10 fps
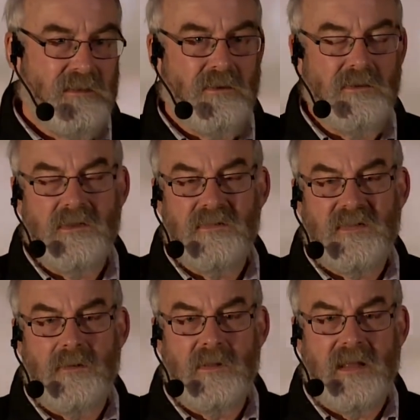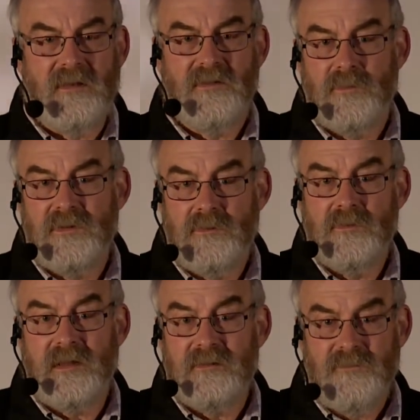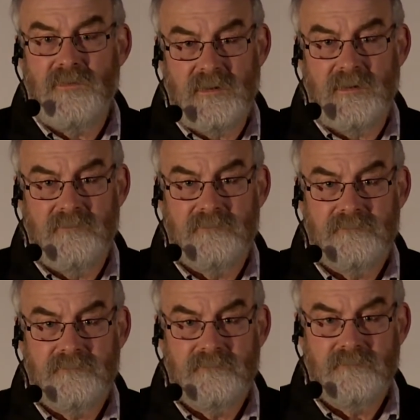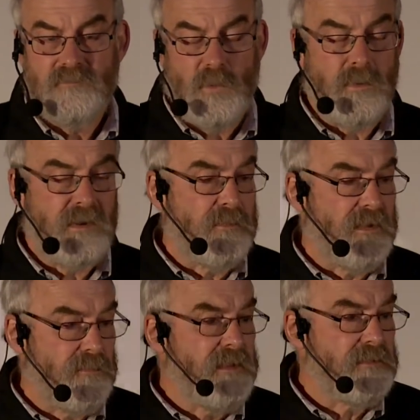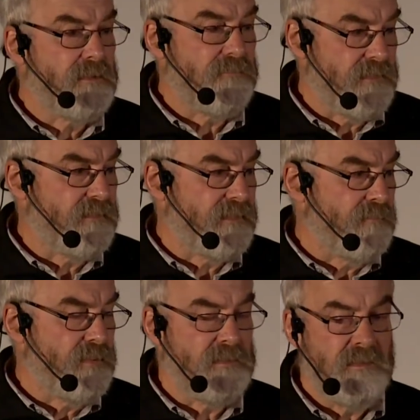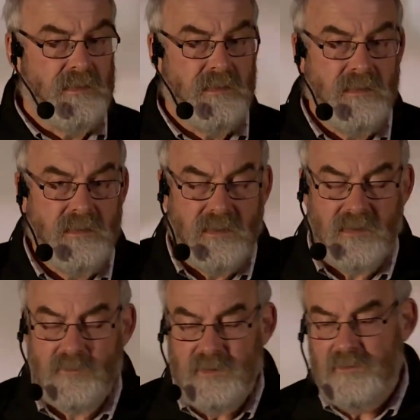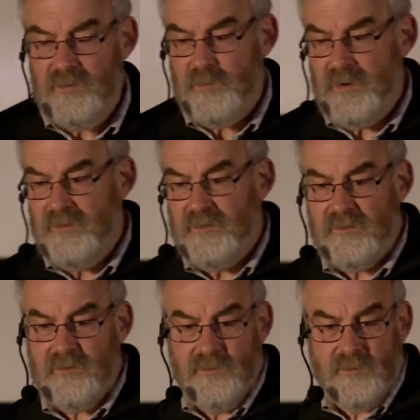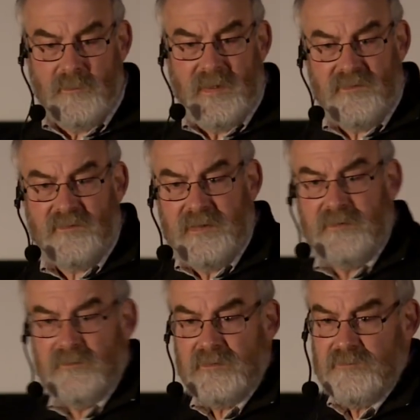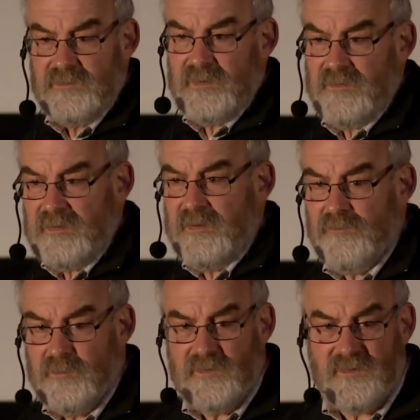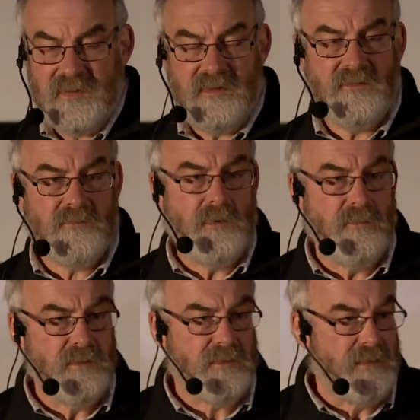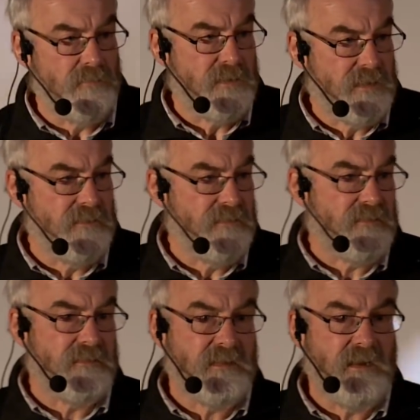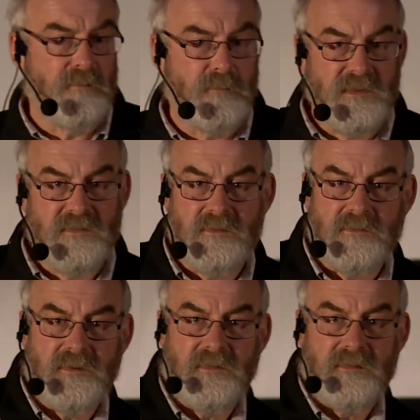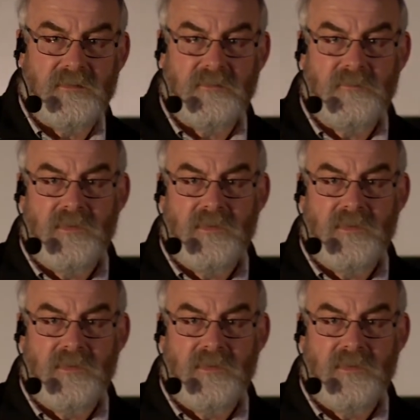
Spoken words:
or you can say, well, how do we deal with that differently? Well, one of the ways we do it, for example, is we use a process called mass sense. I've just come from the States where we're looking at working this on current political crises.